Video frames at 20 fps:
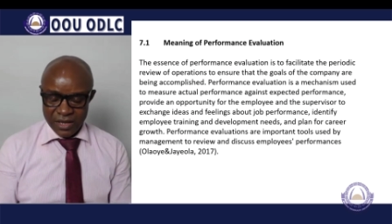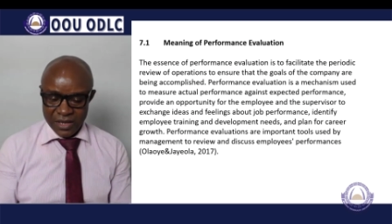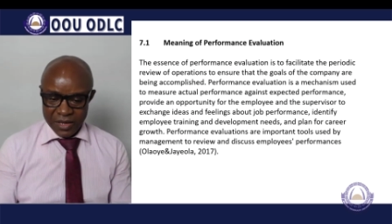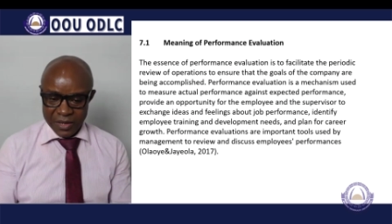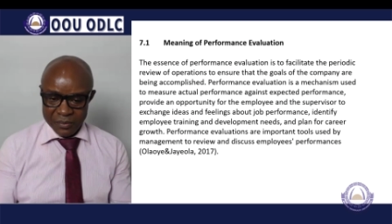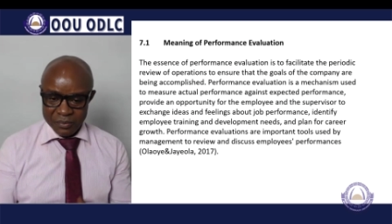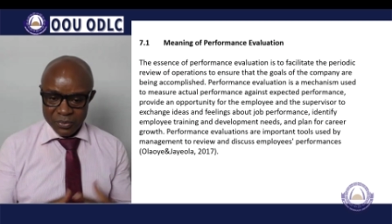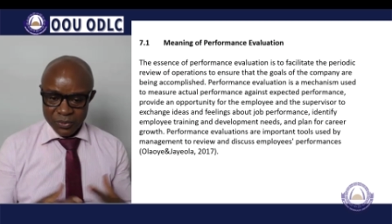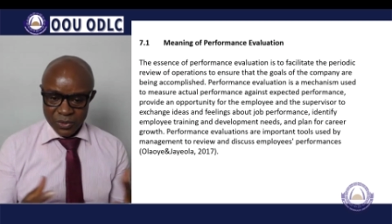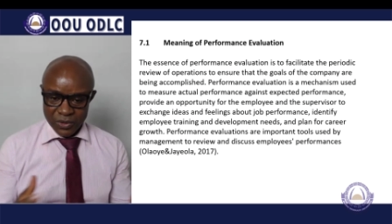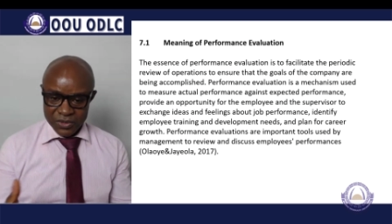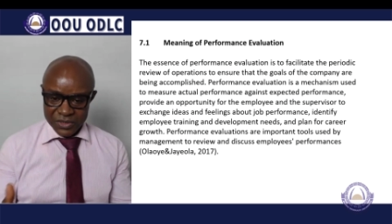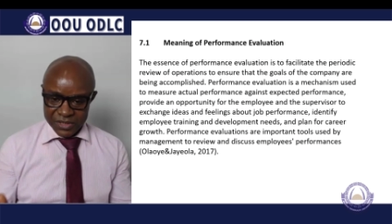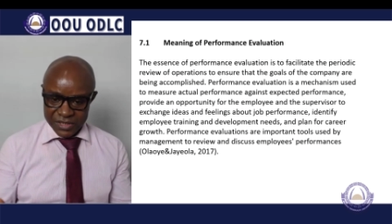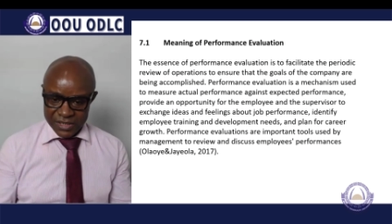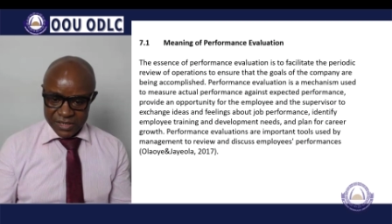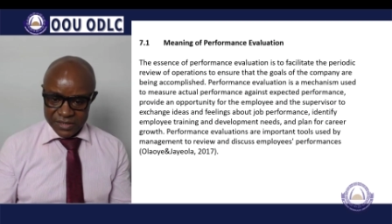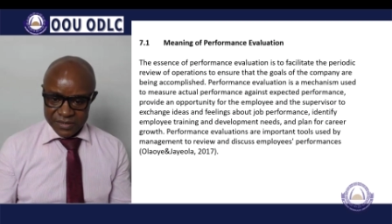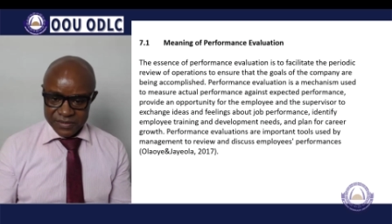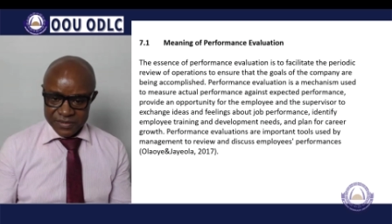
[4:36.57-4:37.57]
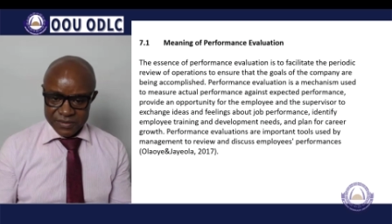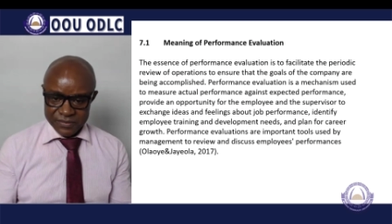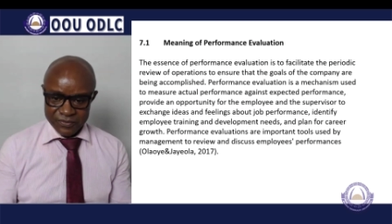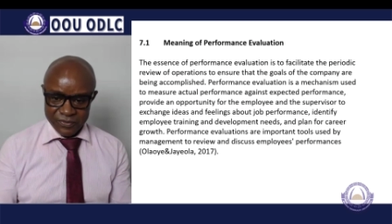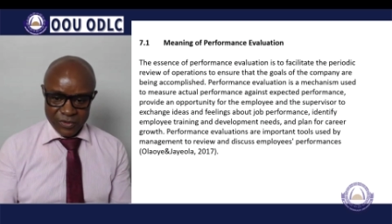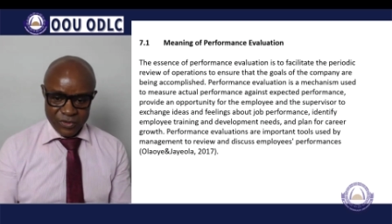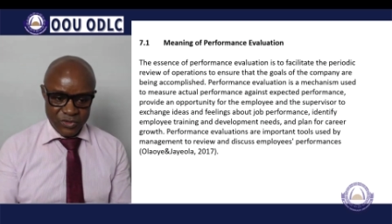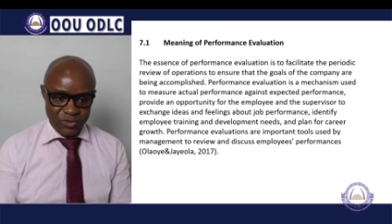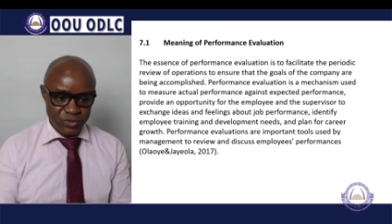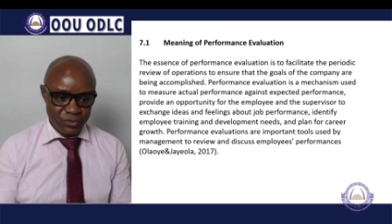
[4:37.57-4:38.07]
employees,
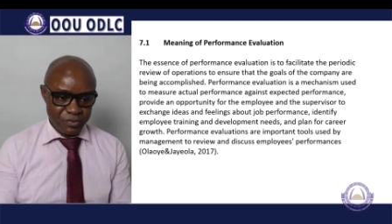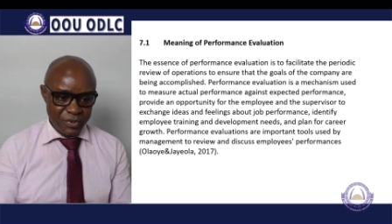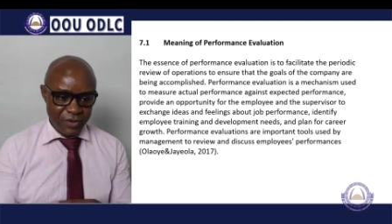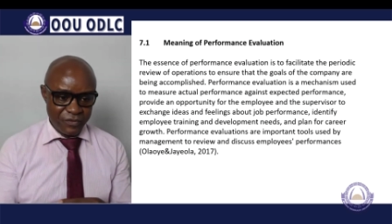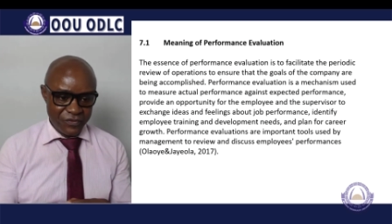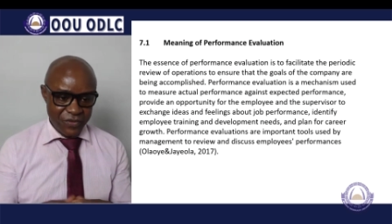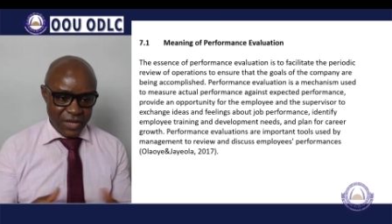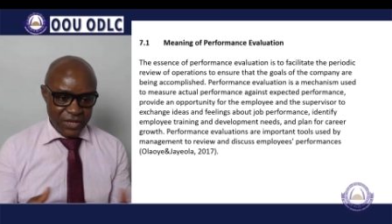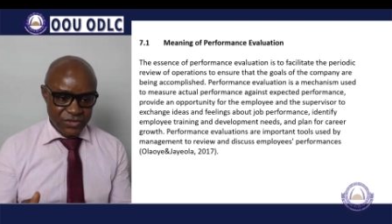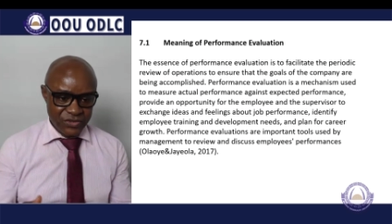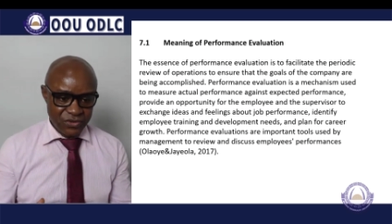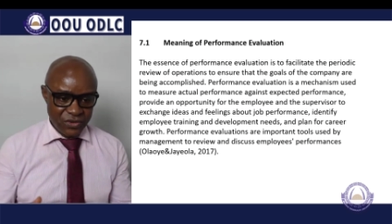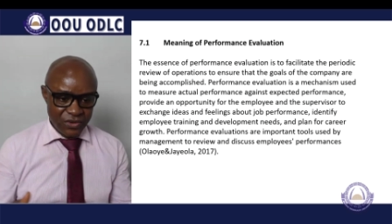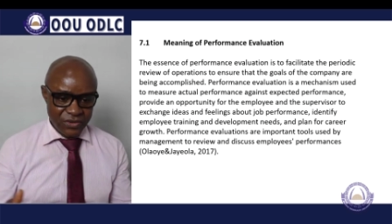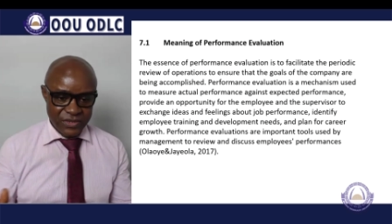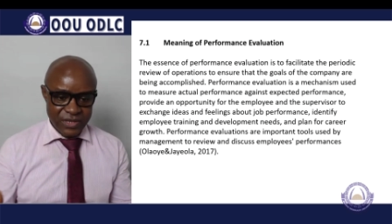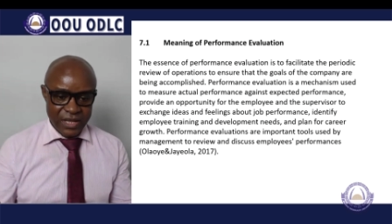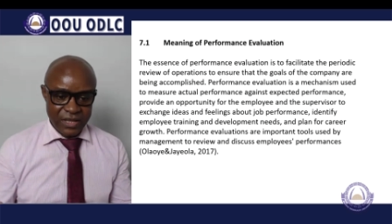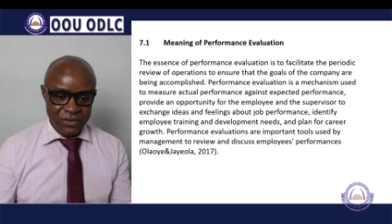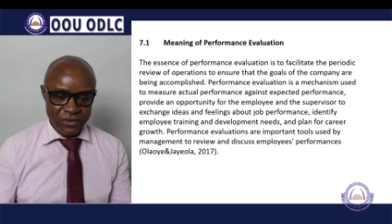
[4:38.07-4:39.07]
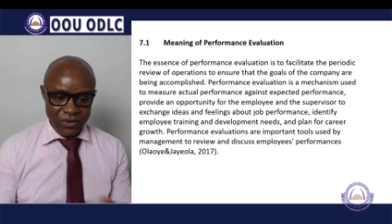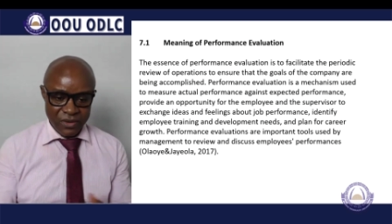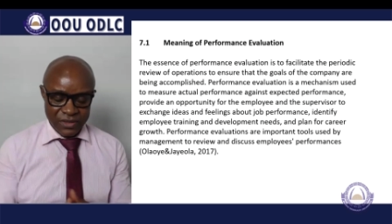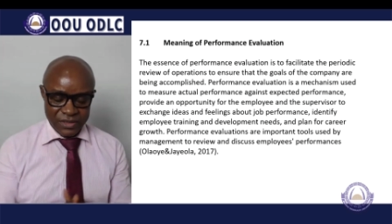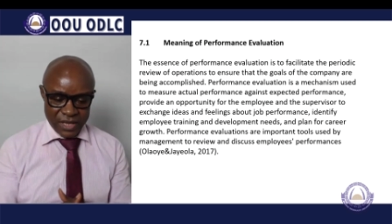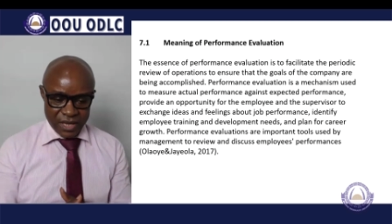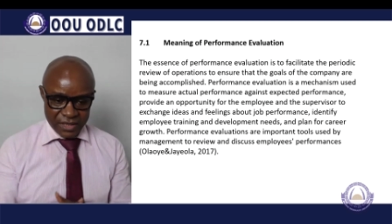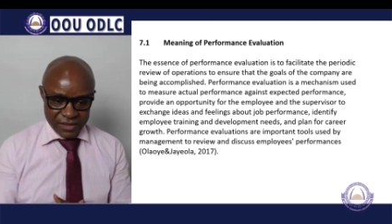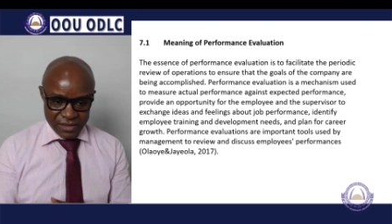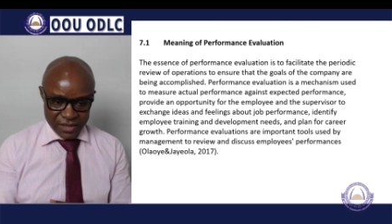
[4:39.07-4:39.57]
for supervisors and all
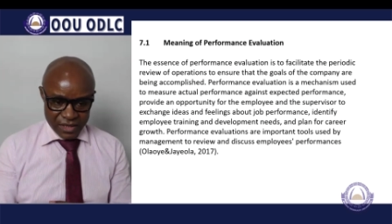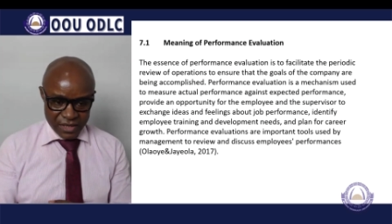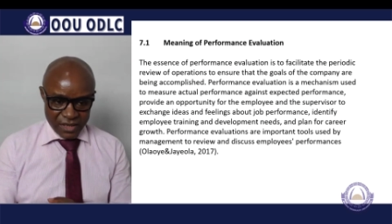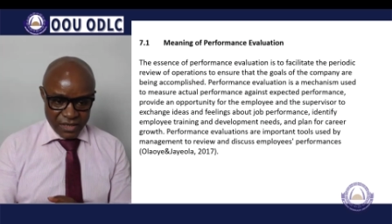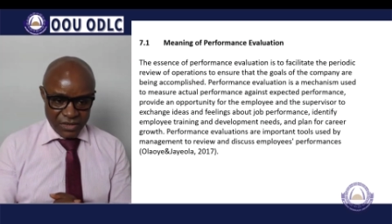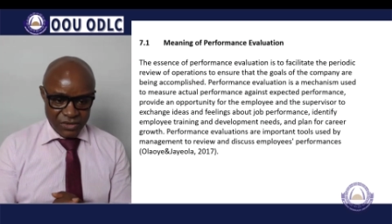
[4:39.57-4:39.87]
that